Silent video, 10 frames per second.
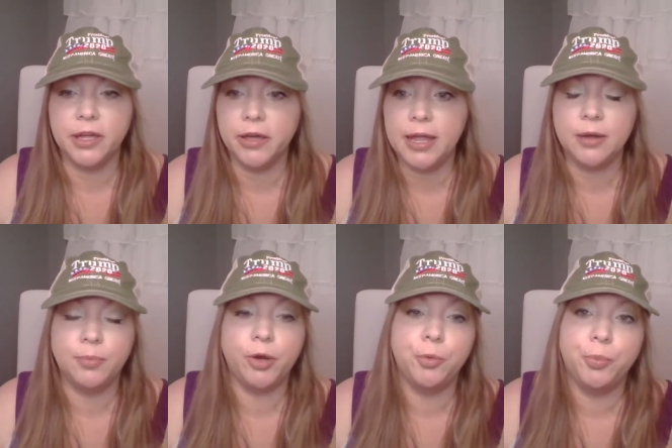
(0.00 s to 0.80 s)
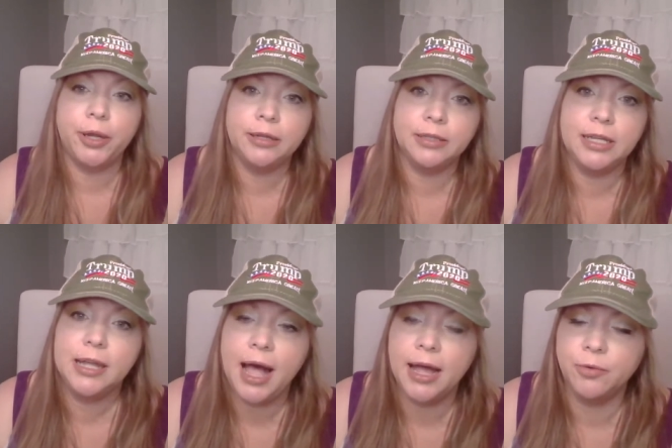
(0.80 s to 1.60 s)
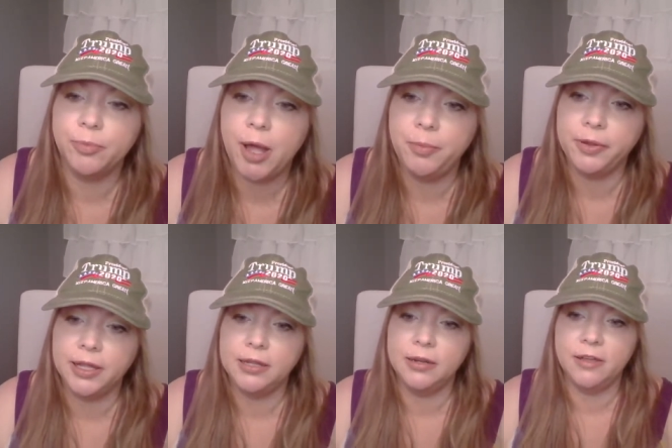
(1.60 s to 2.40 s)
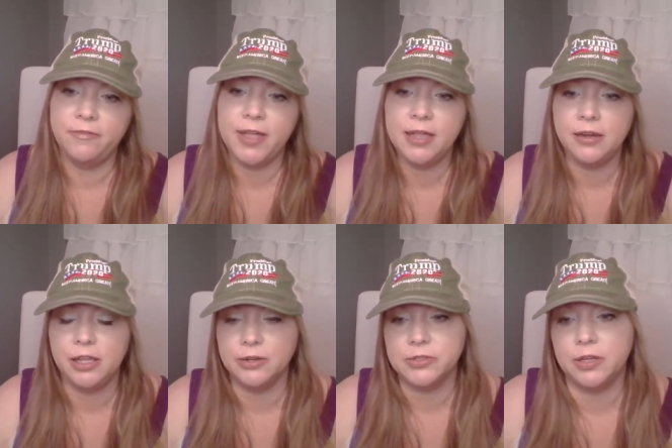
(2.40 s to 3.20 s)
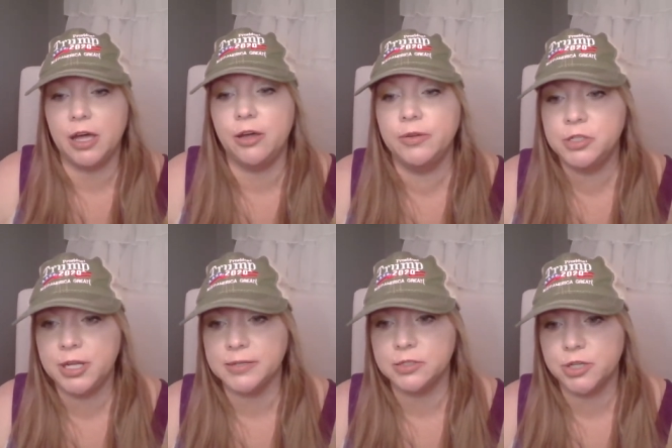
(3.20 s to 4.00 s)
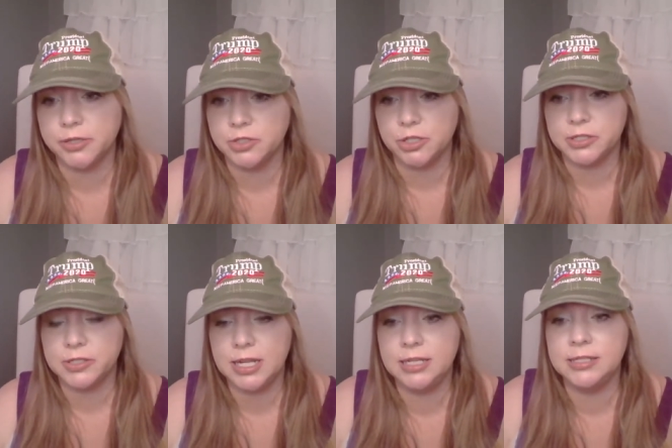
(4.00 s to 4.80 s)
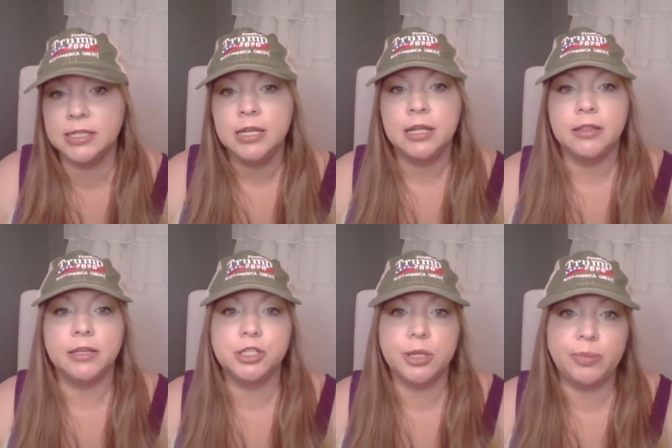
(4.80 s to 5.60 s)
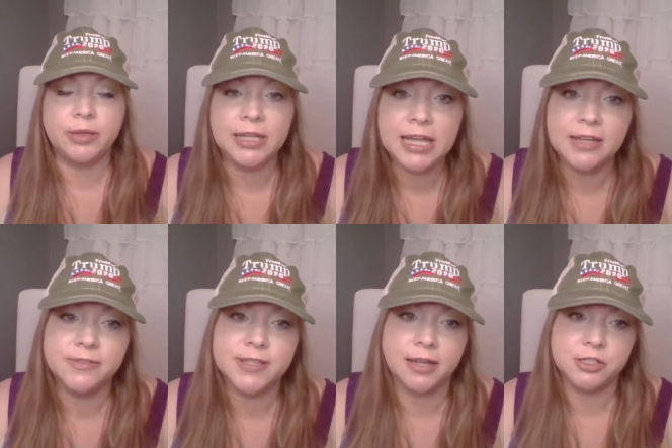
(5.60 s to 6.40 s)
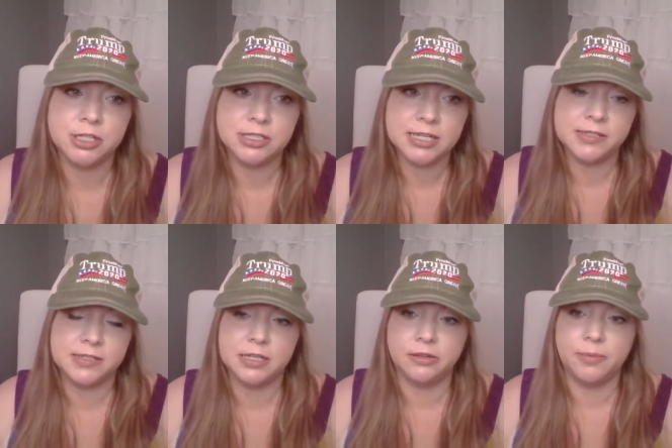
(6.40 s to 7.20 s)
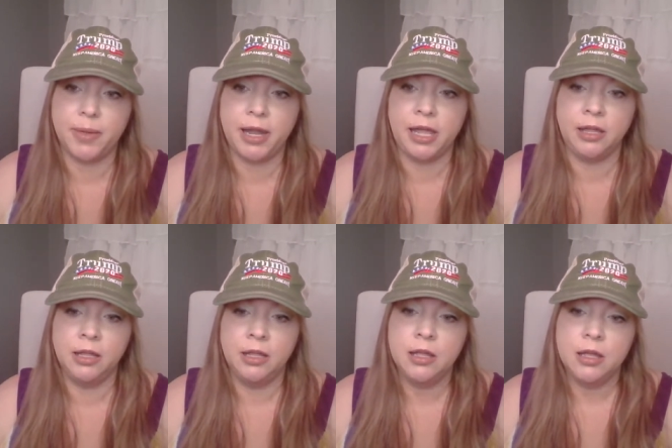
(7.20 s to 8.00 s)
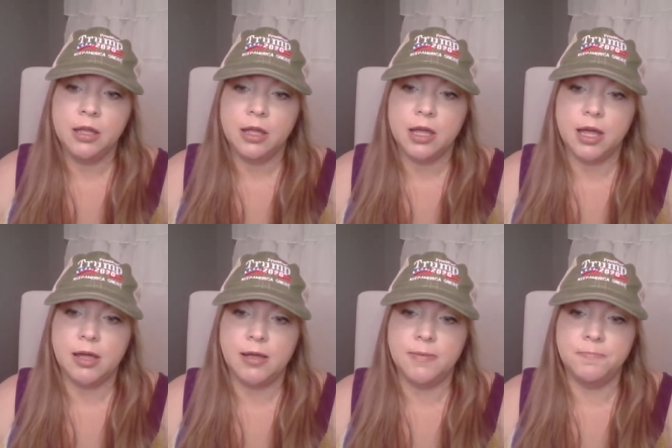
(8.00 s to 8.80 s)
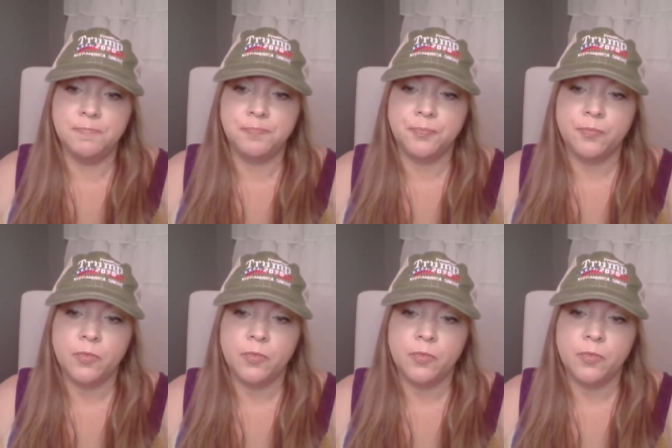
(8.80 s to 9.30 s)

very inappropriately at a Republican event years ago, and she hasn't trusted her since. That she believes that she did steal the money. Um,